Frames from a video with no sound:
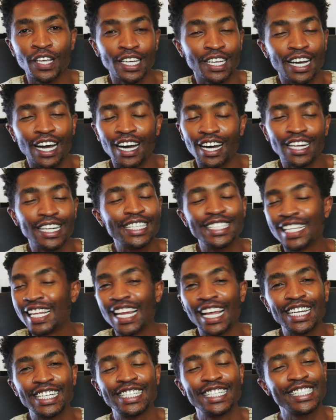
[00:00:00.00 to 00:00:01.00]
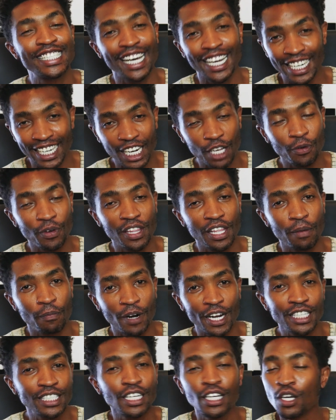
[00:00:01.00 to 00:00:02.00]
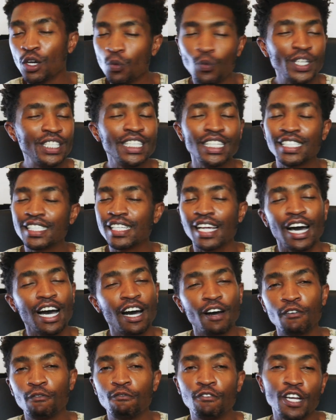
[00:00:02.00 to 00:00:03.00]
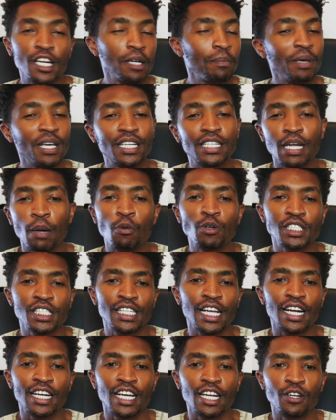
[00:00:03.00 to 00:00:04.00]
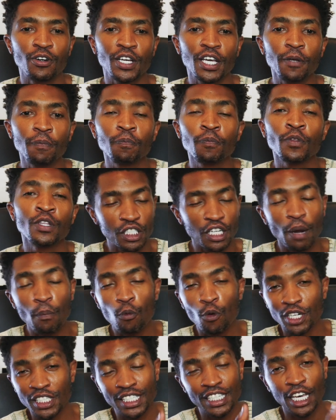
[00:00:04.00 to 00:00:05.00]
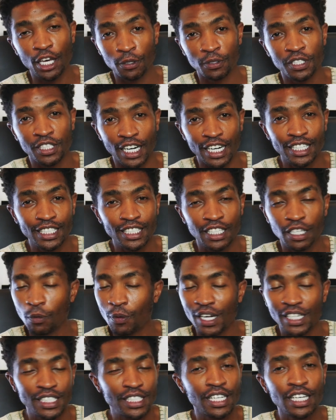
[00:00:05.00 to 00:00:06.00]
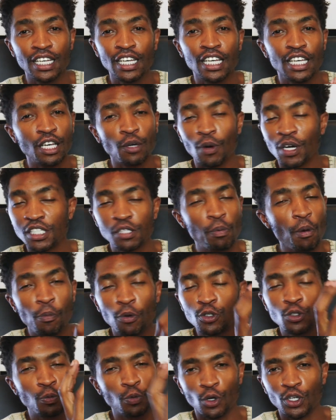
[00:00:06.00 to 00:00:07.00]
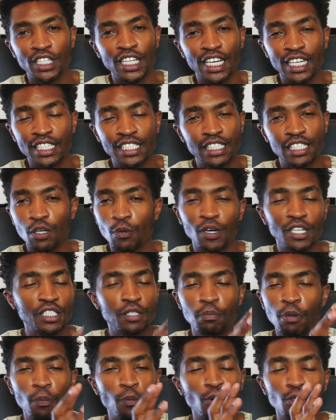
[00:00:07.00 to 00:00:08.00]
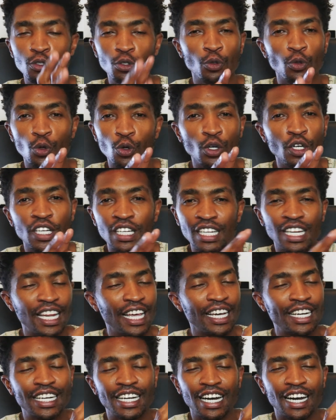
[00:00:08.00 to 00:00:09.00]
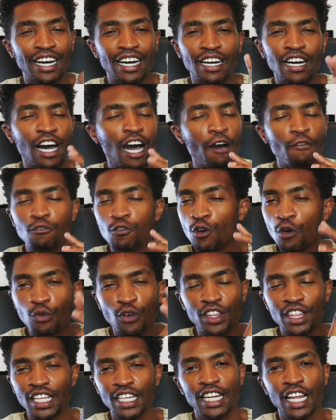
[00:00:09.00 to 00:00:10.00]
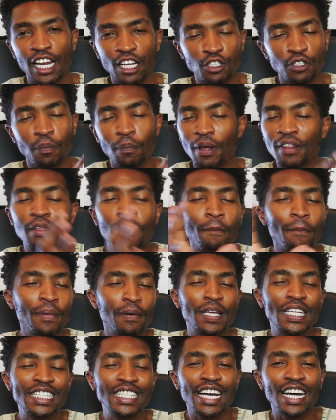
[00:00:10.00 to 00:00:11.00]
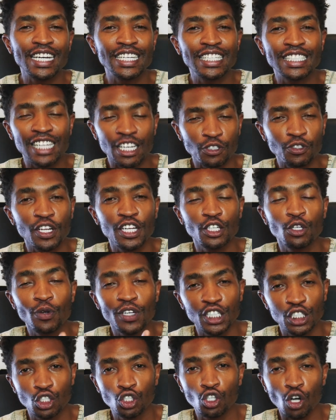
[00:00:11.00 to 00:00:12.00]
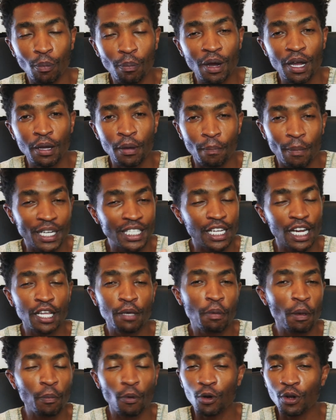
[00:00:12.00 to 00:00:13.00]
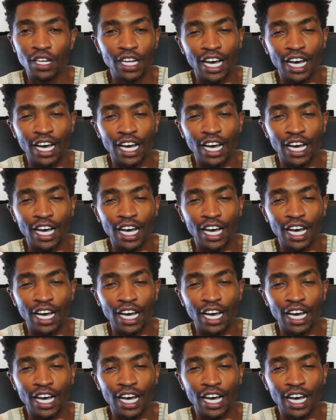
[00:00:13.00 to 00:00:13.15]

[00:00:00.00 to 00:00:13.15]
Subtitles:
disagreeing with him, right? Which is a very big double standard. Okay, Trump wants chaos, right? He wants people to protest. He wants people to have no faith in the election. But the media is actually doing its job by telling people